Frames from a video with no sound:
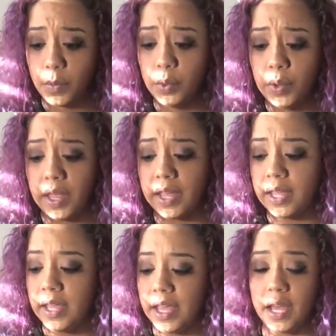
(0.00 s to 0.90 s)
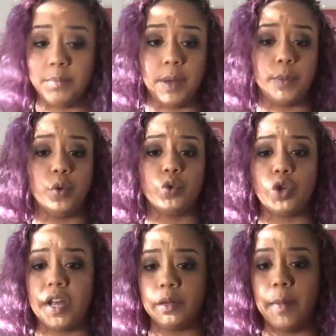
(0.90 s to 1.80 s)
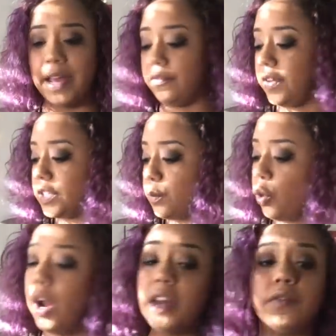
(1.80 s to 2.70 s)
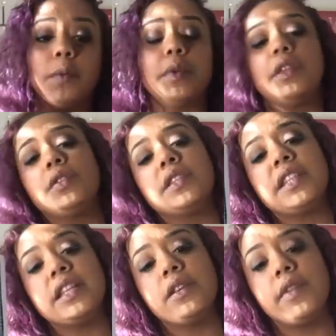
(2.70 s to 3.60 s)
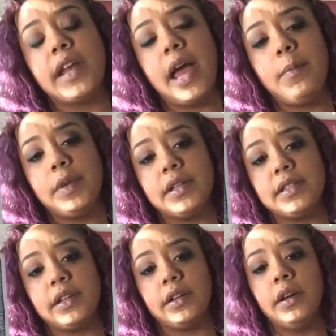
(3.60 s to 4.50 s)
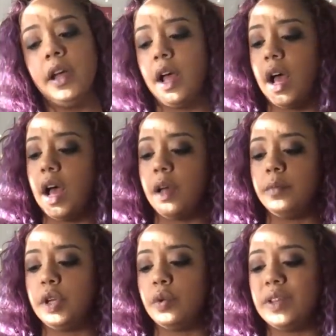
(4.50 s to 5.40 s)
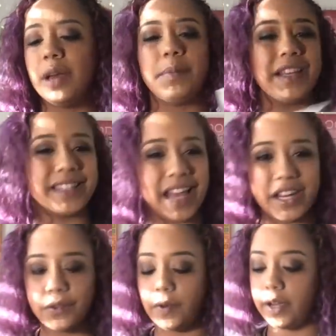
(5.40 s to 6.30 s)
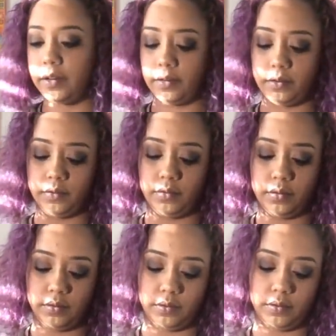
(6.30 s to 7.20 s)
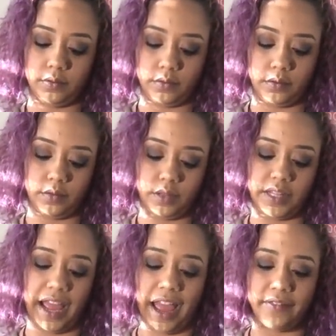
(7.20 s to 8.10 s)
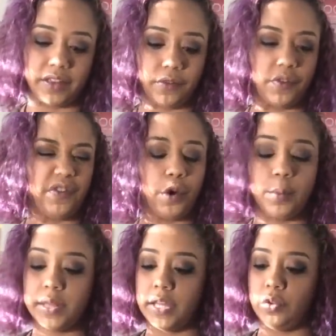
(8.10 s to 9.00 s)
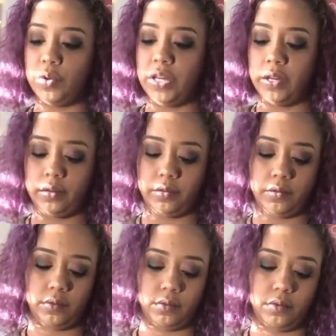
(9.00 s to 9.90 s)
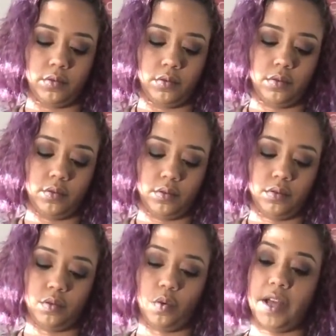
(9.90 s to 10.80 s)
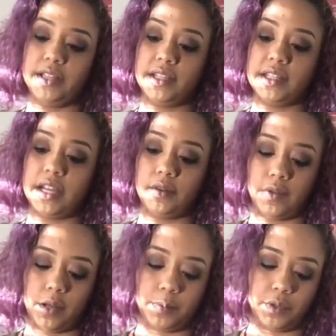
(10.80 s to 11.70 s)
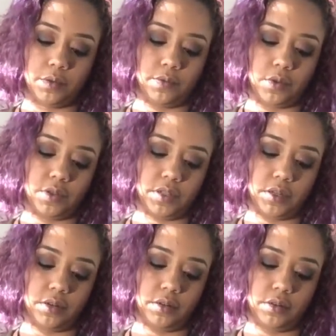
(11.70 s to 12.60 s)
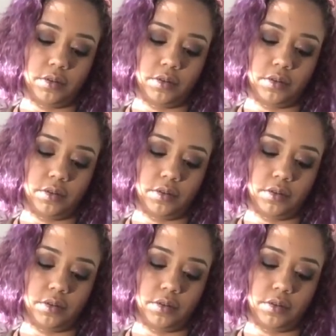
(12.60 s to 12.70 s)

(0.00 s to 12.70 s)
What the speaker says: Okay, and maybe you were trying to manifest more out of it, but there's a sense of unhappiness here. You know, not being satisfied, not having the fulfillment that you need. Why is this Nine of Cups in the reverse here?